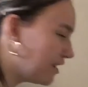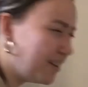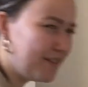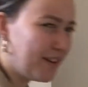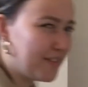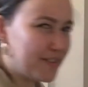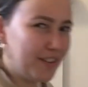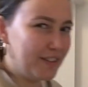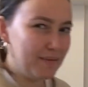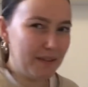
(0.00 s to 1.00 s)
if I've
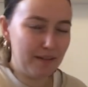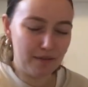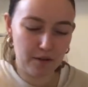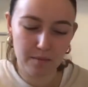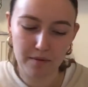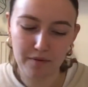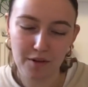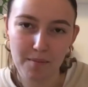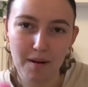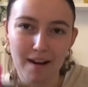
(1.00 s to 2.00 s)
shown them in a vlog before,
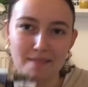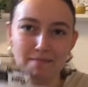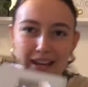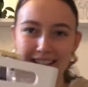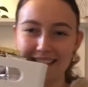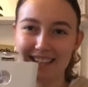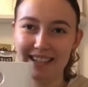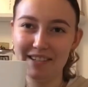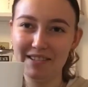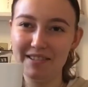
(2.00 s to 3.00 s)
but I made these
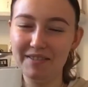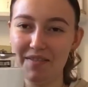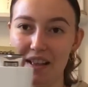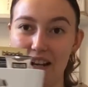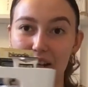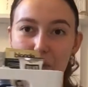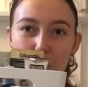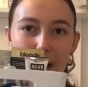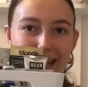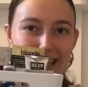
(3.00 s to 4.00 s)
little like
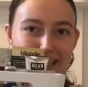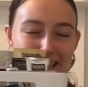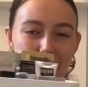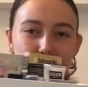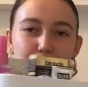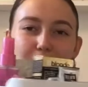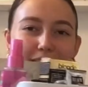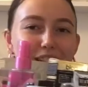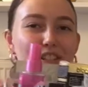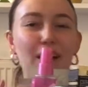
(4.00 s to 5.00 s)
white, I've got like a
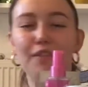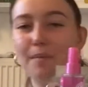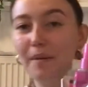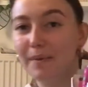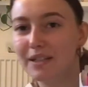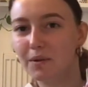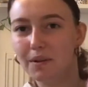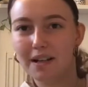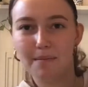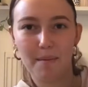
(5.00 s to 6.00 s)
shelf above my
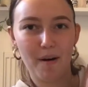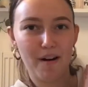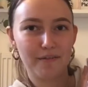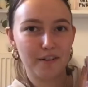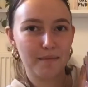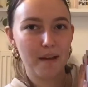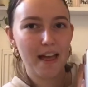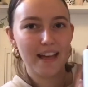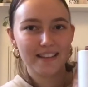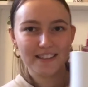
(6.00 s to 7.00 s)
toilet in my bathroom,
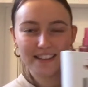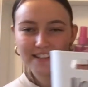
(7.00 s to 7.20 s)
so they're just